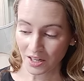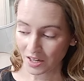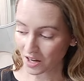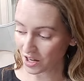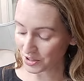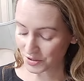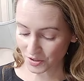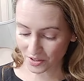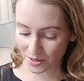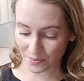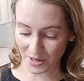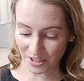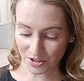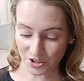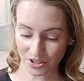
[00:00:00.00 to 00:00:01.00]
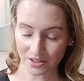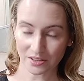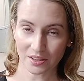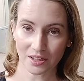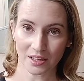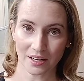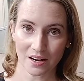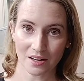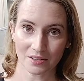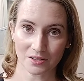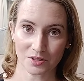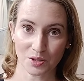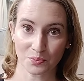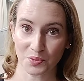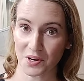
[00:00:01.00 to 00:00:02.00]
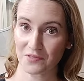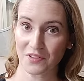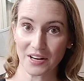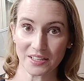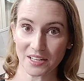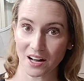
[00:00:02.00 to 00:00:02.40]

also they mention uh, to prevent